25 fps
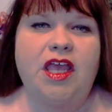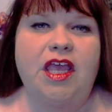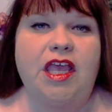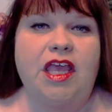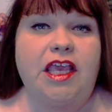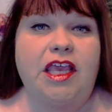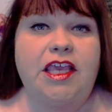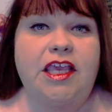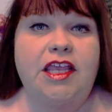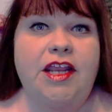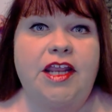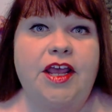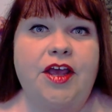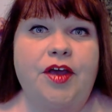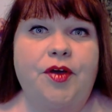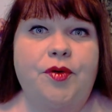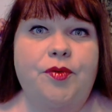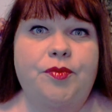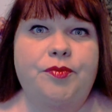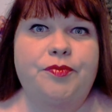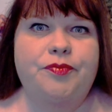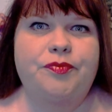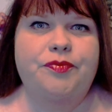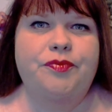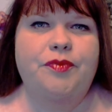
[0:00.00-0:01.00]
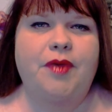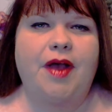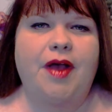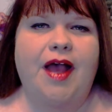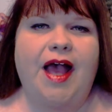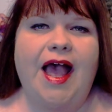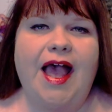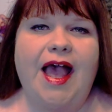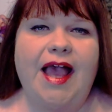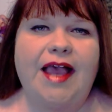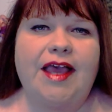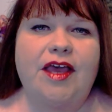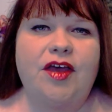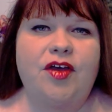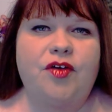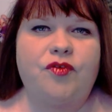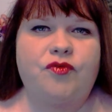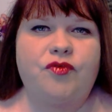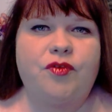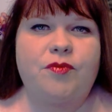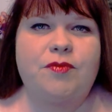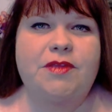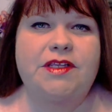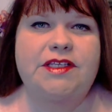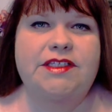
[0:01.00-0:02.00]
You know, I come
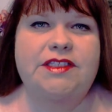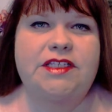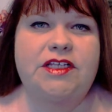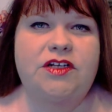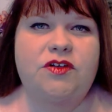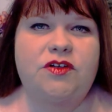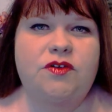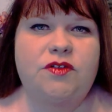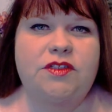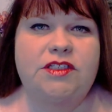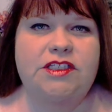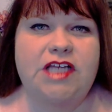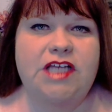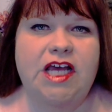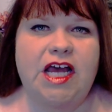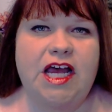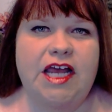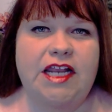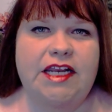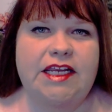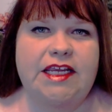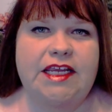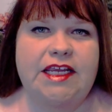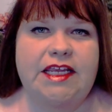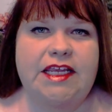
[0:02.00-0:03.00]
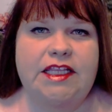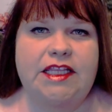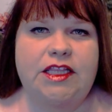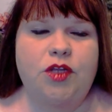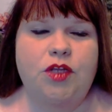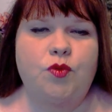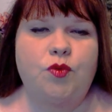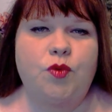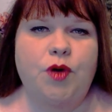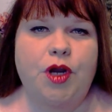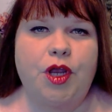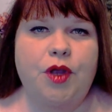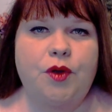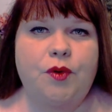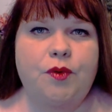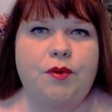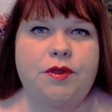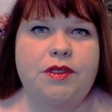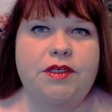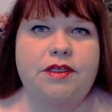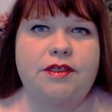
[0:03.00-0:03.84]
from this little dot in the road.